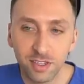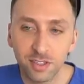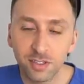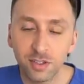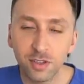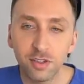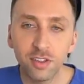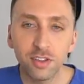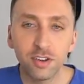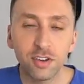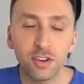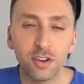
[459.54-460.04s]

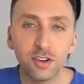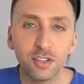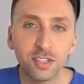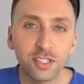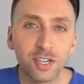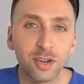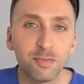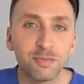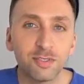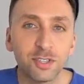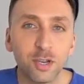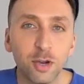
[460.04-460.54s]
So the nurse
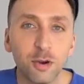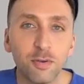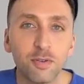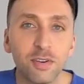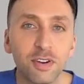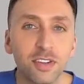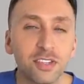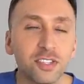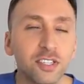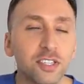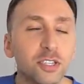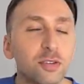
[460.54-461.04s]
comes
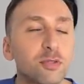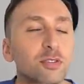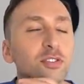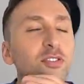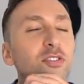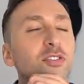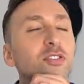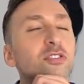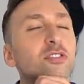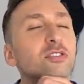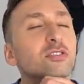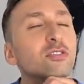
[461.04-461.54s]
over, she was
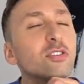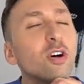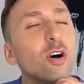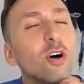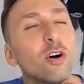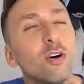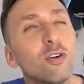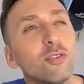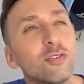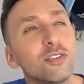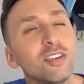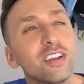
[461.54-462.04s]

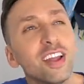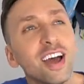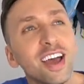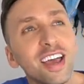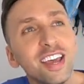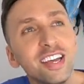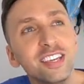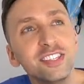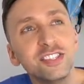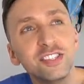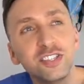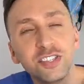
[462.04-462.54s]
so
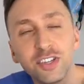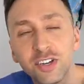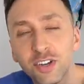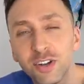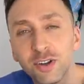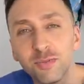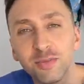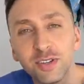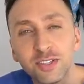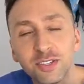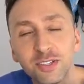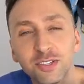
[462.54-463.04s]
nice, she
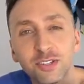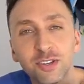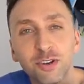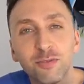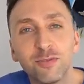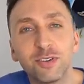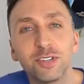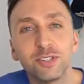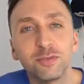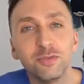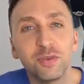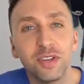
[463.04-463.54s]
could have been so
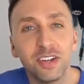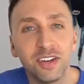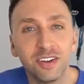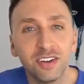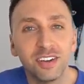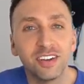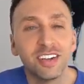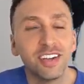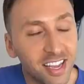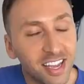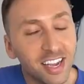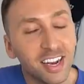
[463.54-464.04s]
much
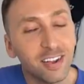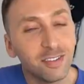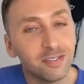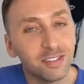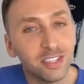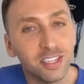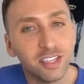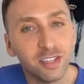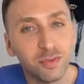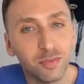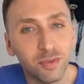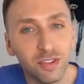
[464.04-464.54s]
meaner, and I've
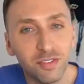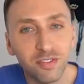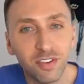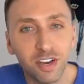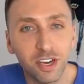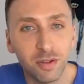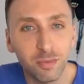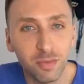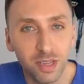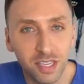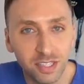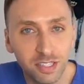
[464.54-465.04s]
seen them be
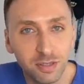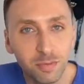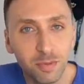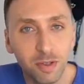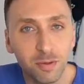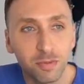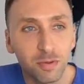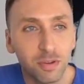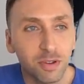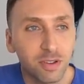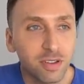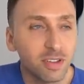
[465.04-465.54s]
very mean to
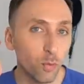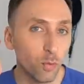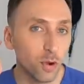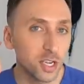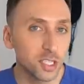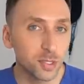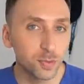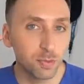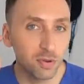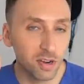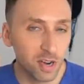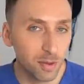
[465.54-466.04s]
people.
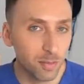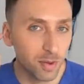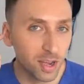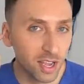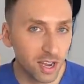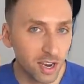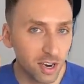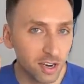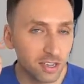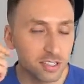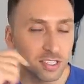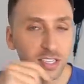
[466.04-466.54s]
Whispered in my
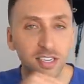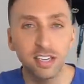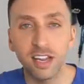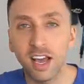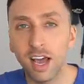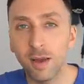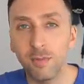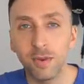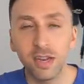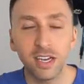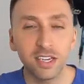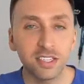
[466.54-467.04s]
ear, did
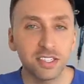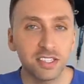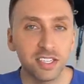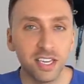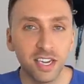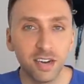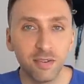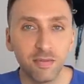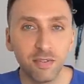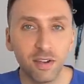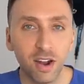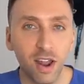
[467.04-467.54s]
not make a
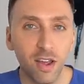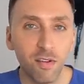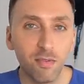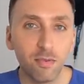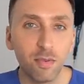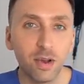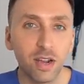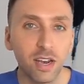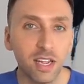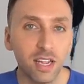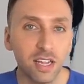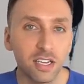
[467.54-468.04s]
scene in front of
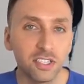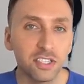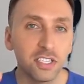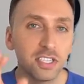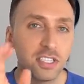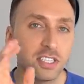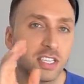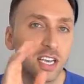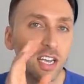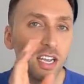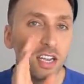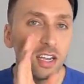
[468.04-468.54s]
everybody, and she
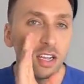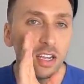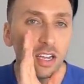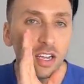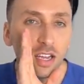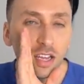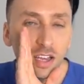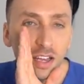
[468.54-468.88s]
said,